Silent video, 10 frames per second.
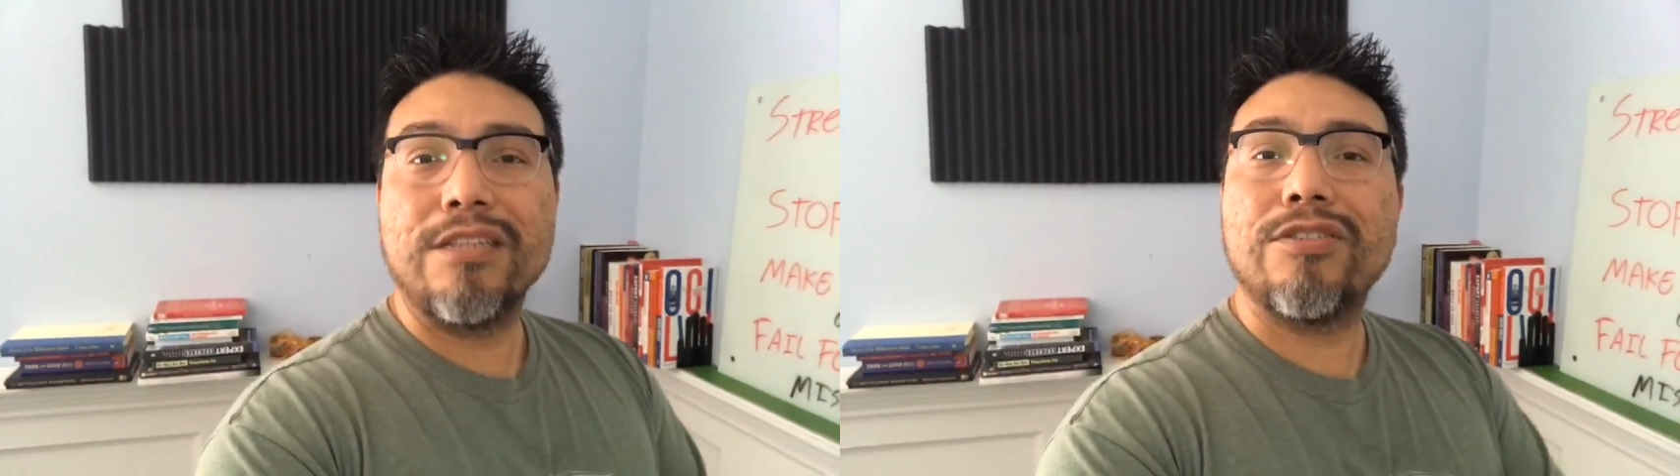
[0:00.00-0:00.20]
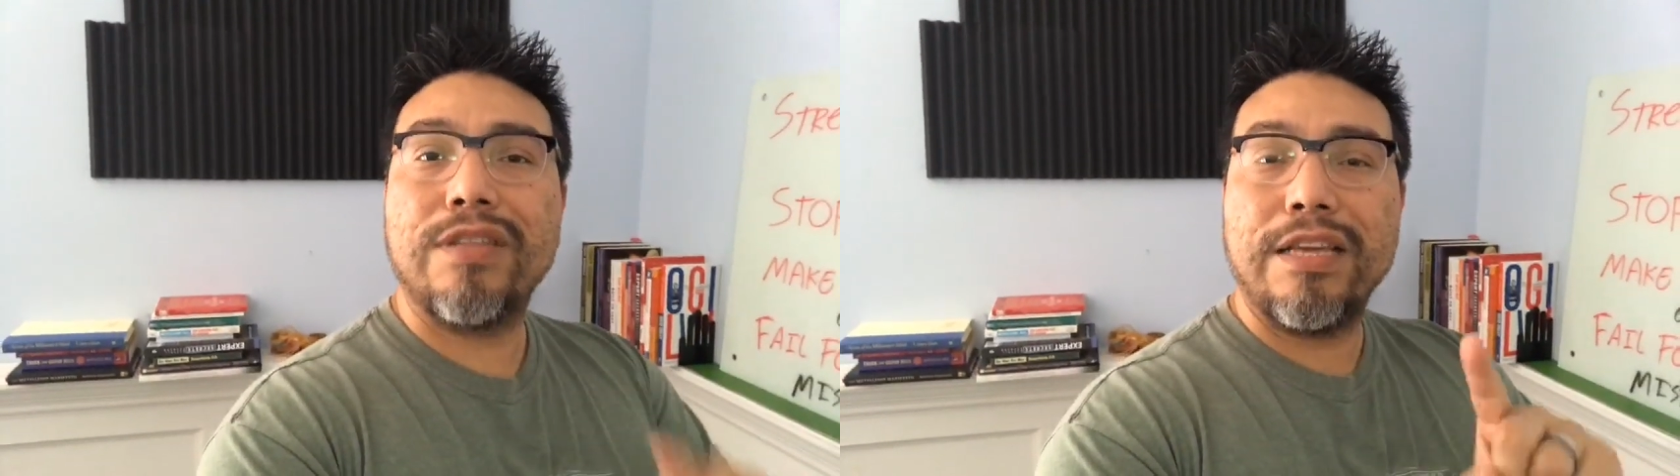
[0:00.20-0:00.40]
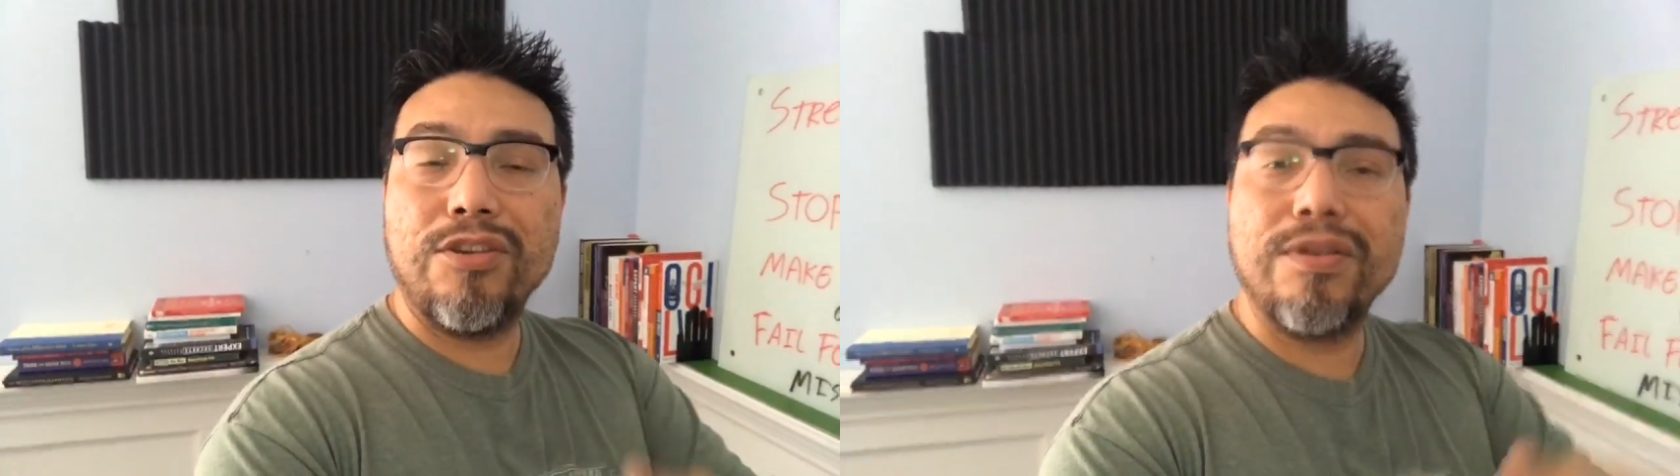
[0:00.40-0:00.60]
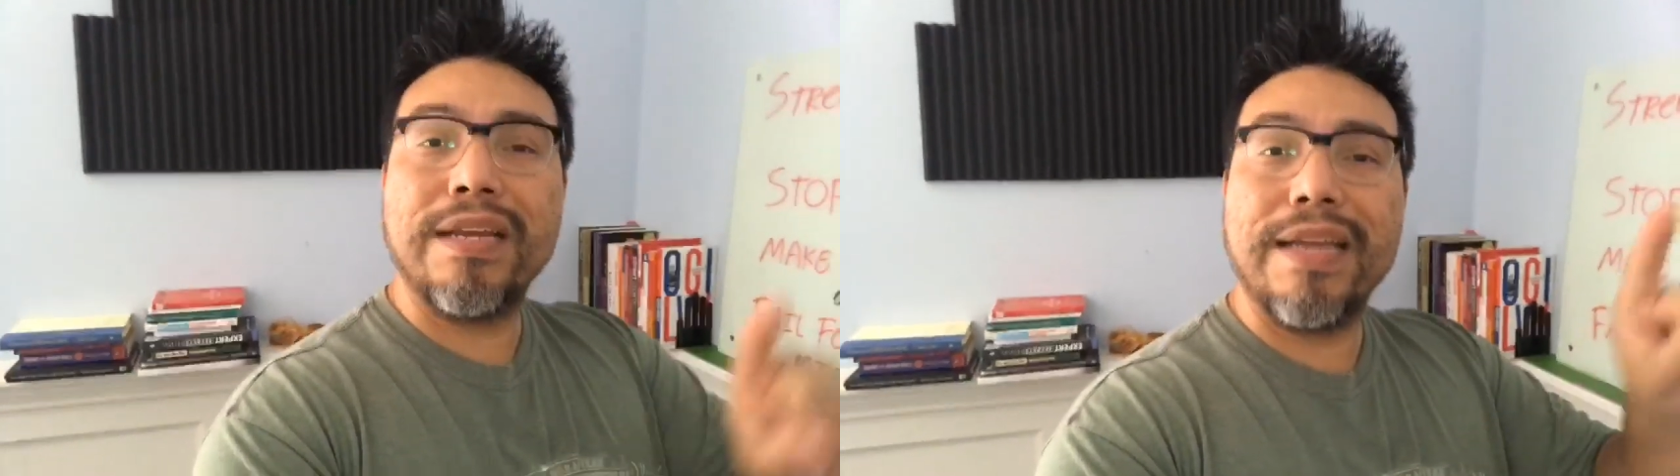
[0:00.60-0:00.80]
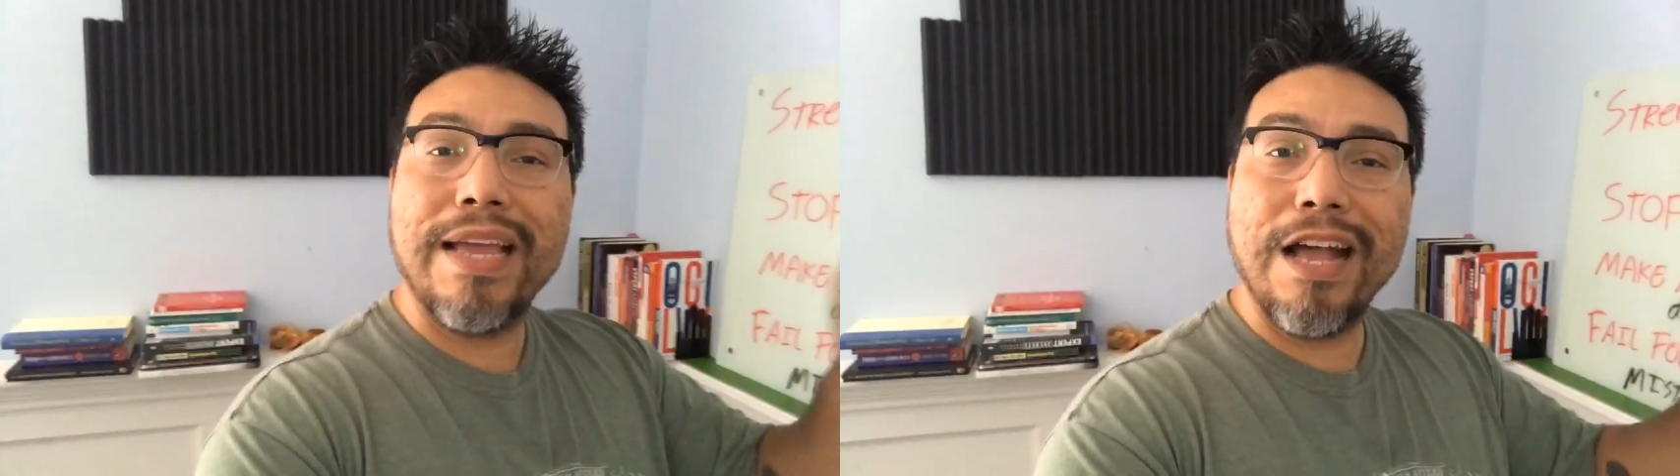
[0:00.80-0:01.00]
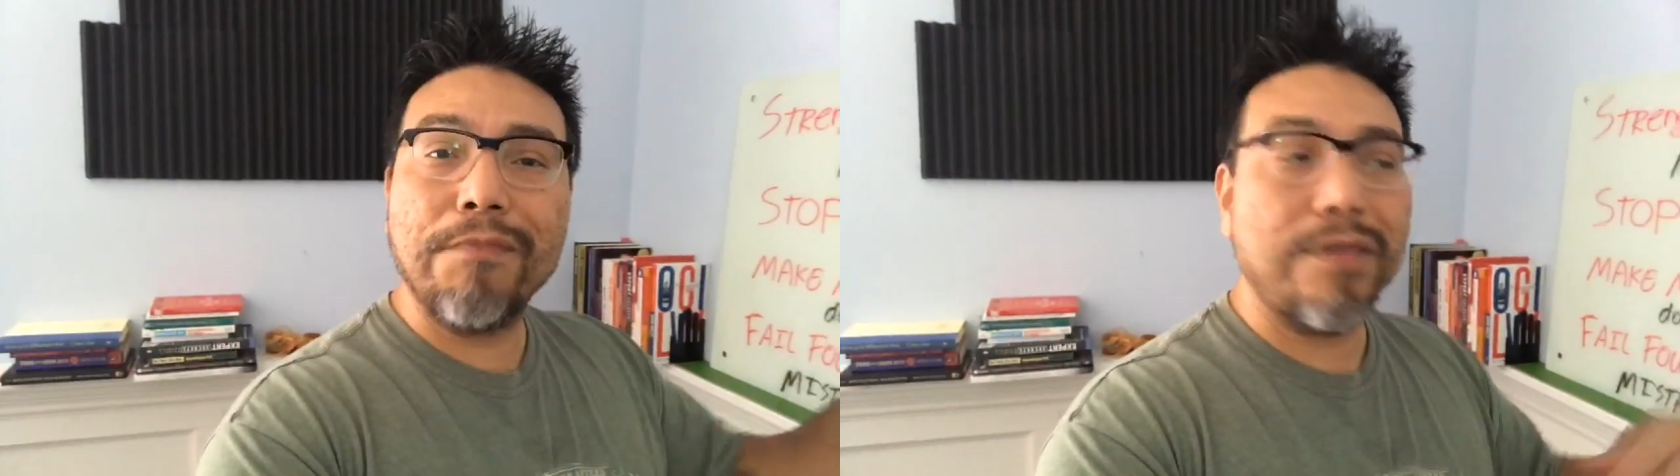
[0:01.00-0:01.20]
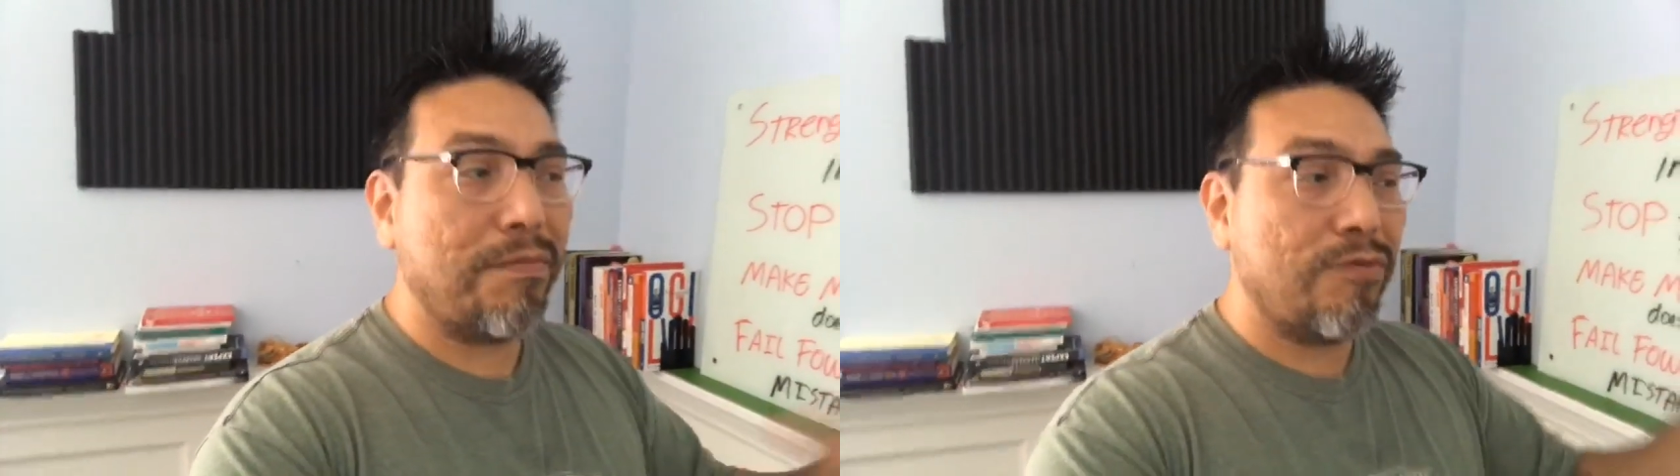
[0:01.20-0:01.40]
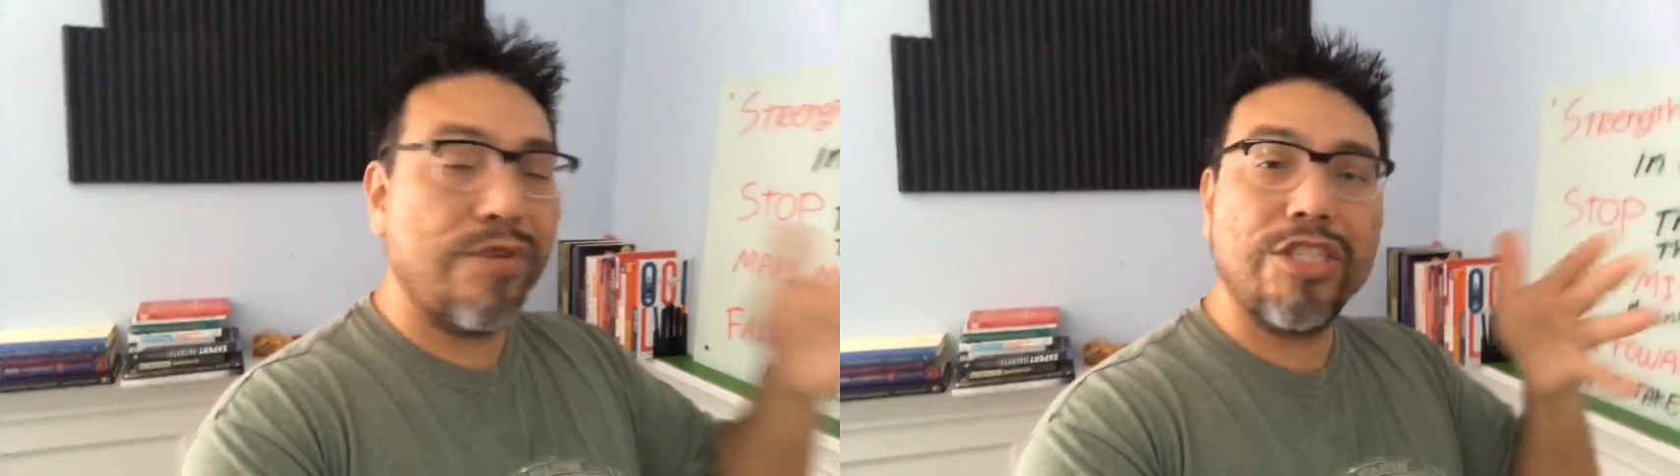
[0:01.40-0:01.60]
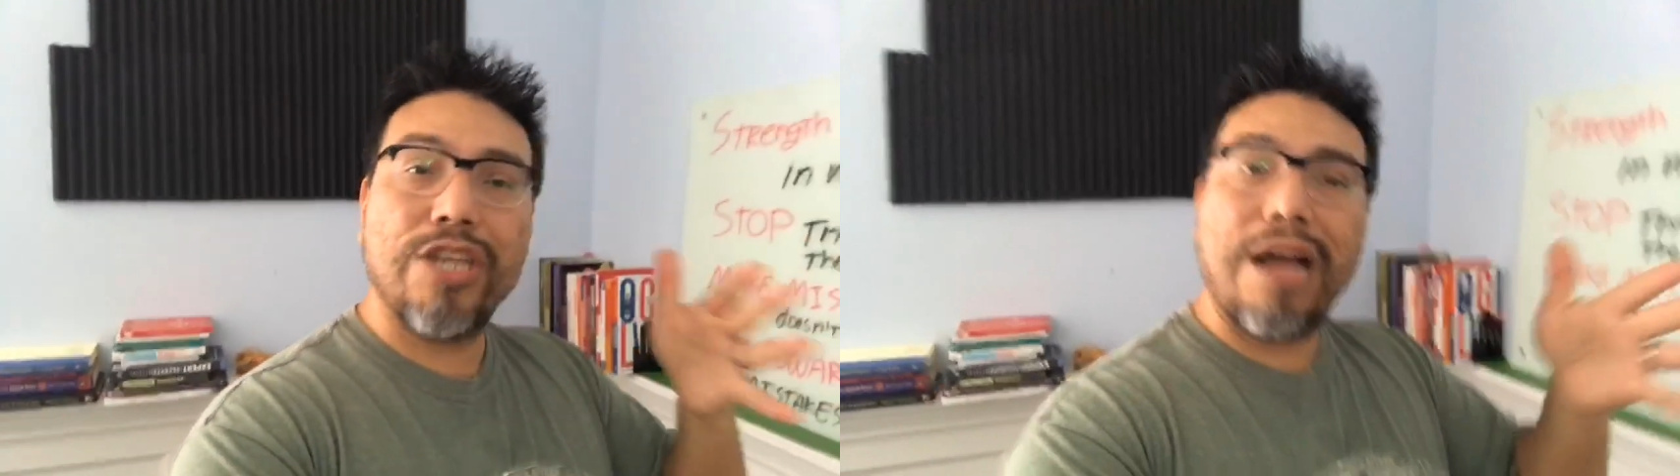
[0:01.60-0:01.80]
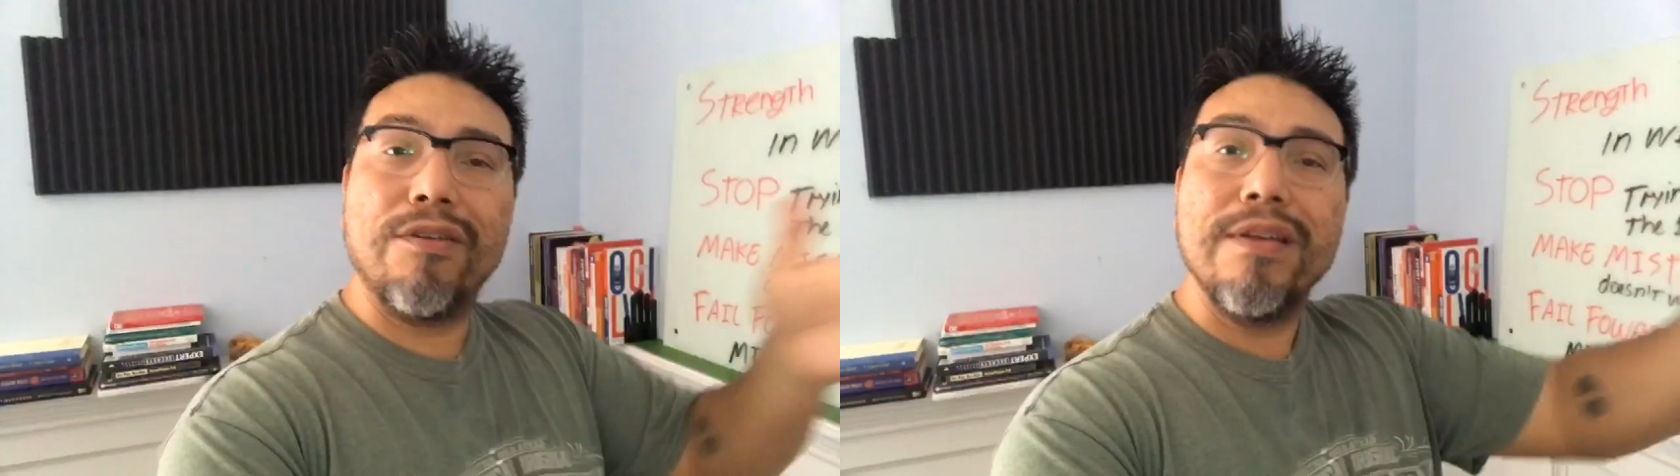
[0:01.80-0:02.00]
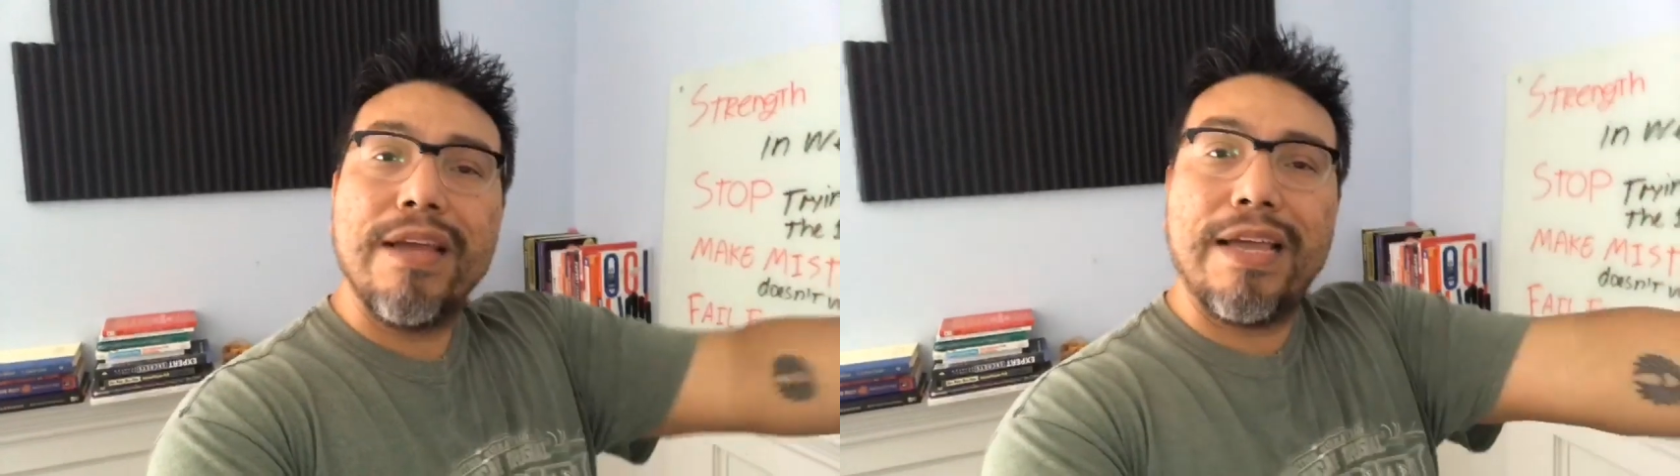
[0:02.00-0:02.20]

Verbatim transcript: so that you can help them reach out